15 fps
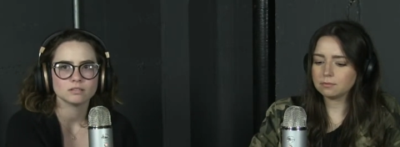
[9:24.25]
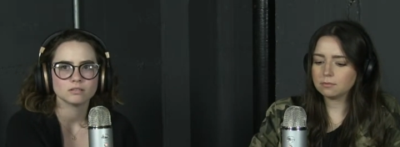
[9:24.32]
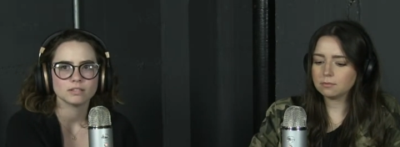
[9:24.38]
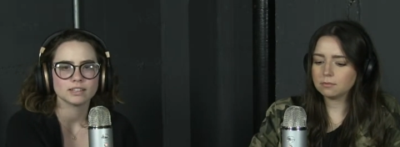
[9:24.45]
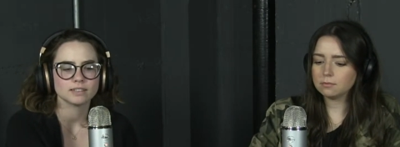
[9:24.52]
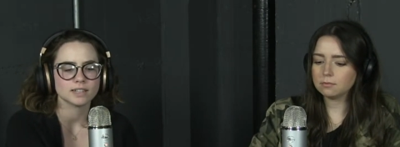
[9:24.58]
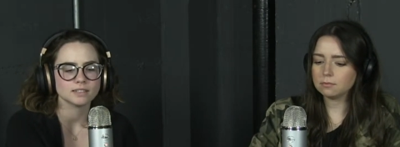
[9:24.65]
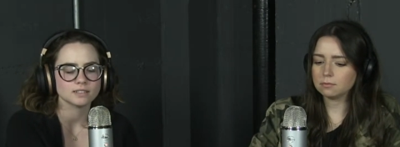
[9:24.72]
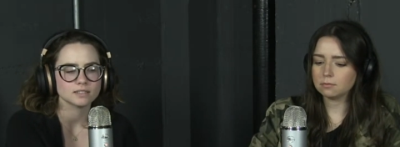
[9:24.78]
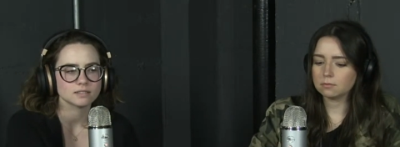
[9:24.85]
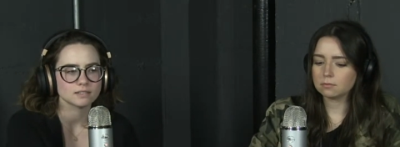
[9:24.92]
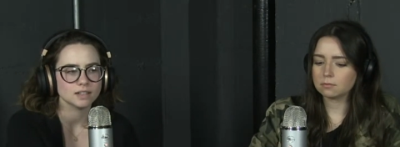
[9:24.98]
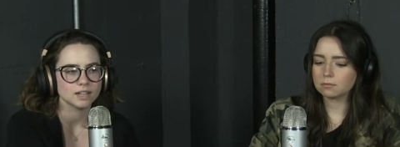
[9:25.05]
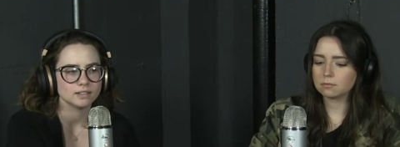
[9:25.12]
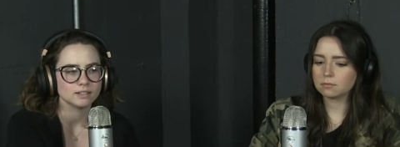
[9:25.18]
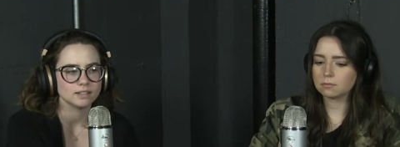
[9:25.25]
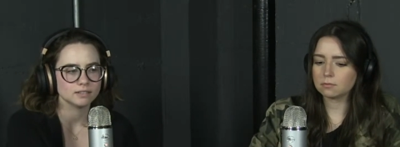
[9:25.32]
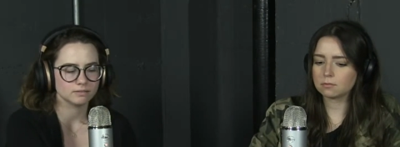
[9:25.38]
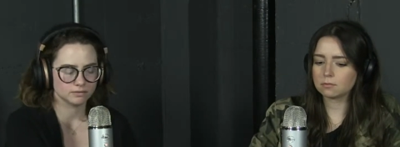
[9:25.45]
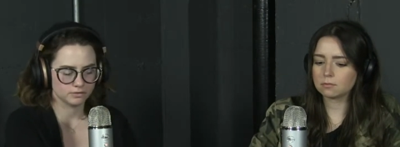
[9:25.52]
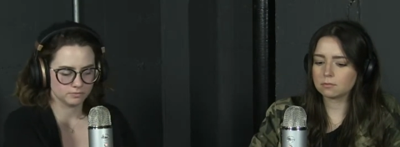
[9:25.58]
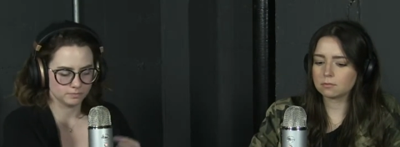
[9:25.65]
Speaker 1: Like that's not
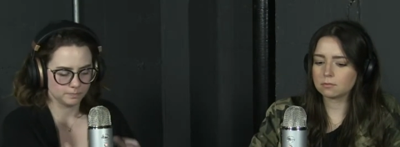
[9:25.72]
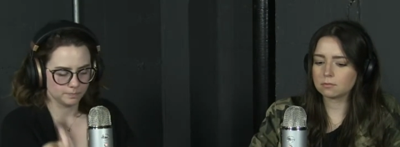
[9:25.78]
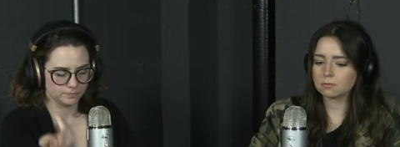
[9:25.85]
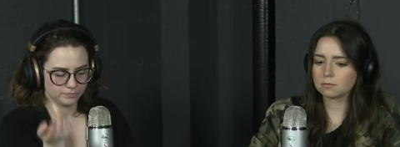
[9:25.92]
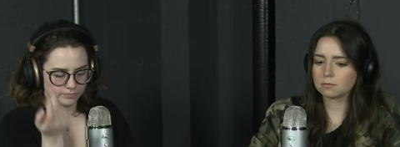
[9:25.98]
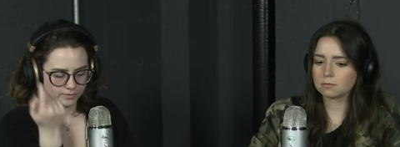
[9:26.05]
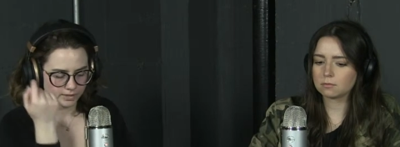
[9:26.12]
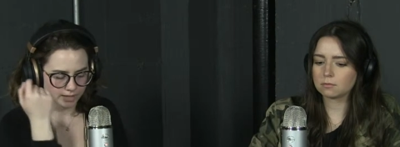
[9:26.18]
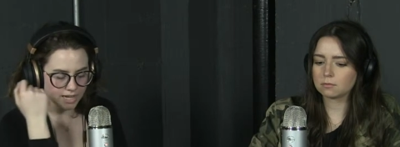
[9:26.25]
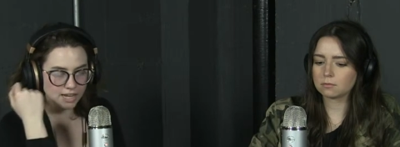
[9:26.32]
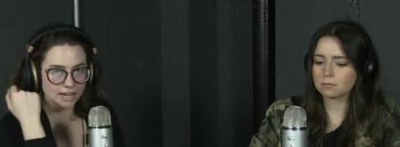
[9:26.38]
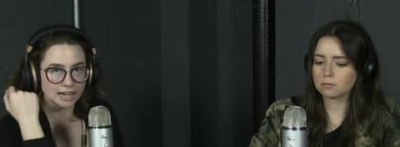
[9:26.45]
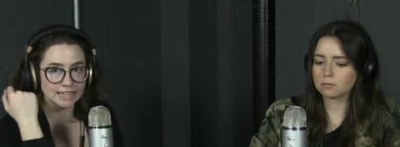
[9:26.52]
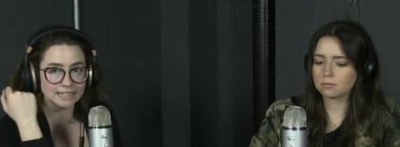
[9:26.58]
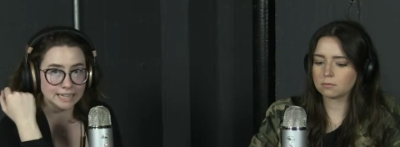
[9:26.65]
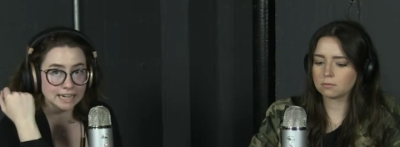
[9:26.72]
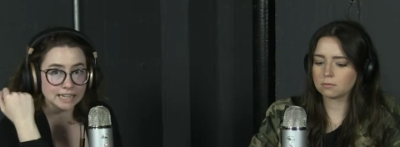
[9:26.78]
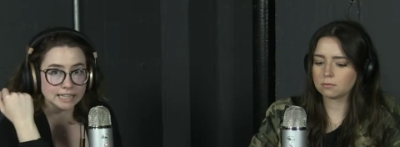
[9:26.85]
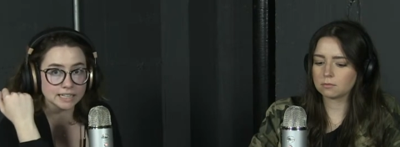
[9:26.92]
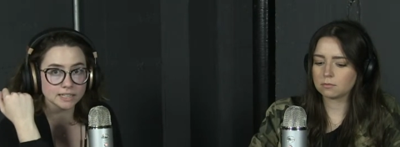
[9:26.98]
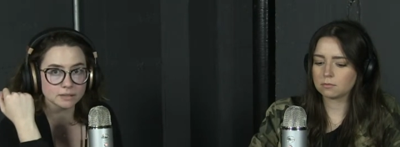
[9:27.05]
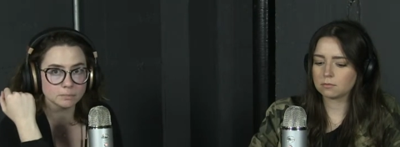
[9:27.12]
Yeah, I get
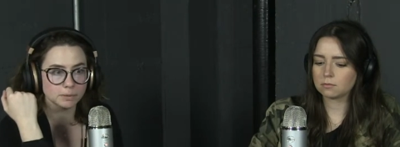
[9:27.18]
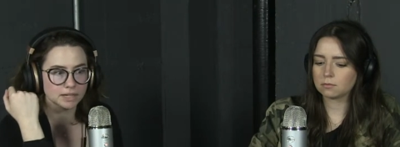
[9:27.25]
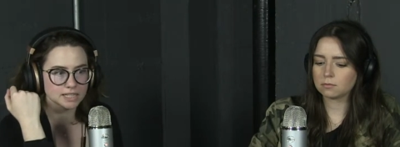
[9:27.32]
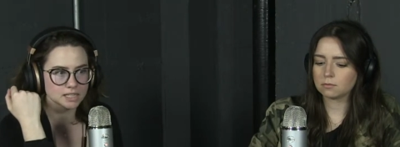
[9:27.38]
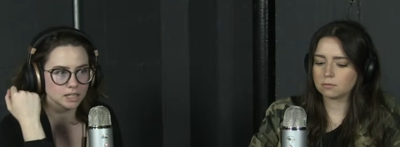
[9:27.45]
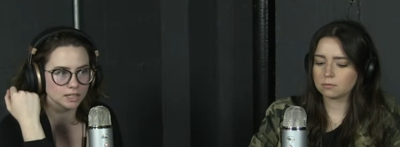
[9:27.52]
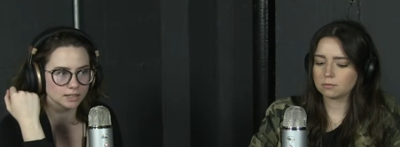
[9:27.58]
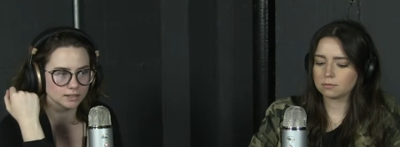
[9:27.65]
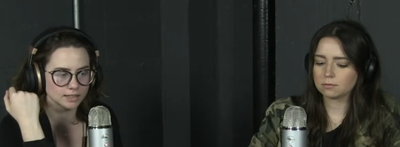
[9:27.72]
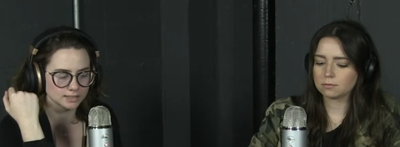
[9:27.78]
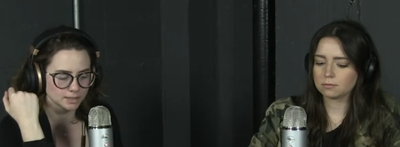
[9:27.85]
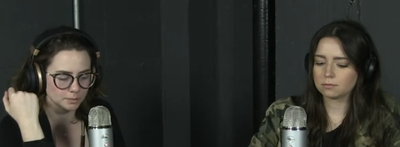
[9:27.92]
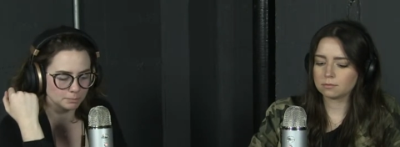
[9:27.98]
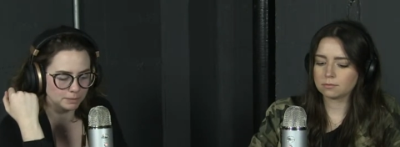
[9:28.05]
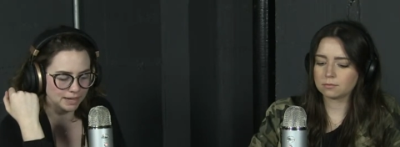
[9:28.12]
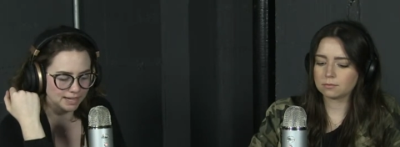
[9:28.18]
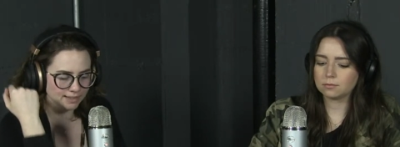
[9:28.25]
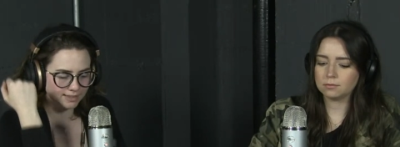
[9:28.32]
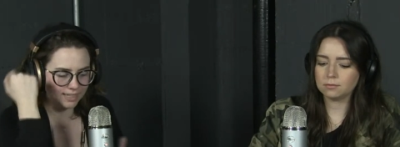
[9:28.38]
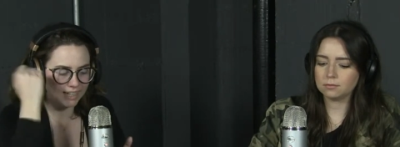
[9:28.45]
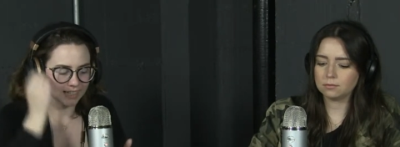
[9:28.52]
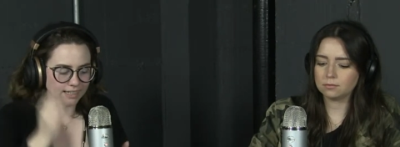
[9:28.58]
it, but it's not that's not a bad
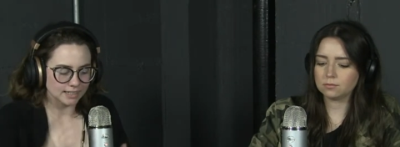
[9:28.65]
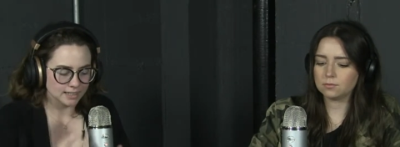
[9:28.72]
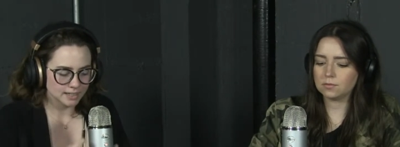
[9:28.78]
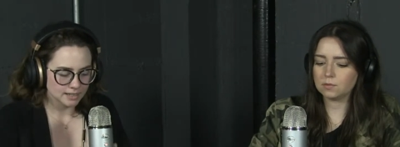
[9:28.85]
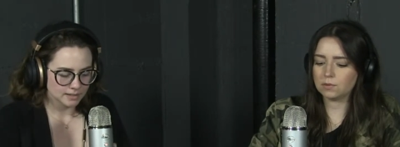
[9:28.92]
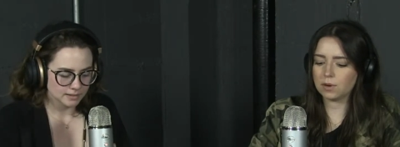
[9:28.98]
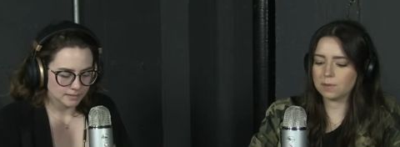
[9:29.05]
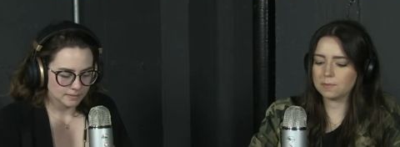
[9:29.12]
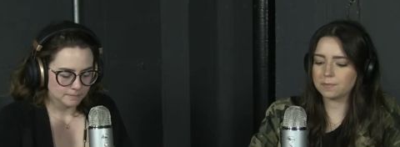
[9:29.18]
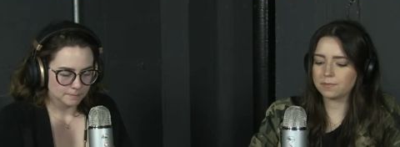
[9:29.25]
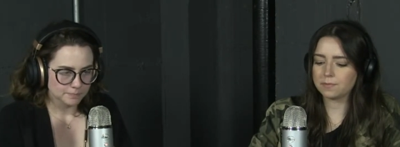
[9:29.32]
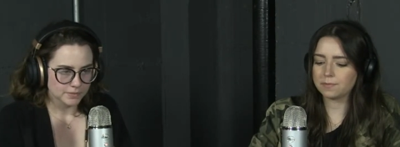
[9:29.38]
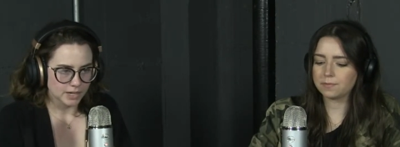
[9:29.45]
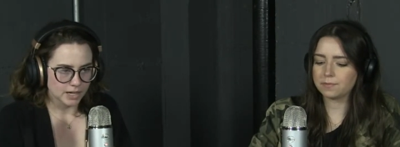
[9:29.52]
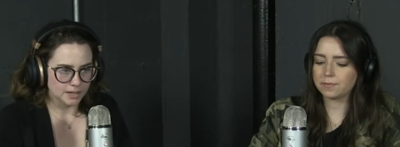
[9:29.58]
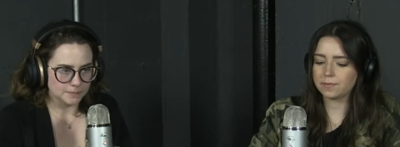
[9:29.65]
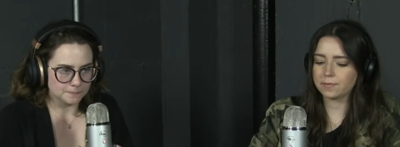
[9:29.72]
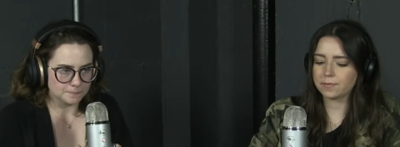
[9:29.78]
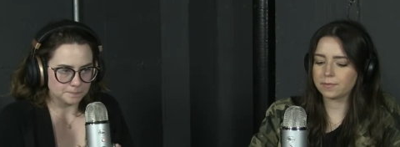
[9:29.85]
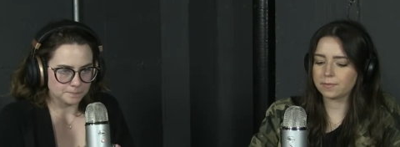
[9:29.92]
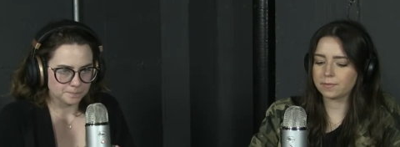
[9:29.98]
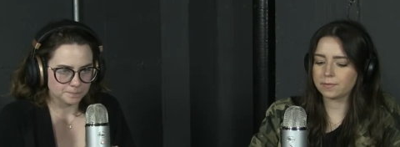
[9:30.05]
thing. Right. Um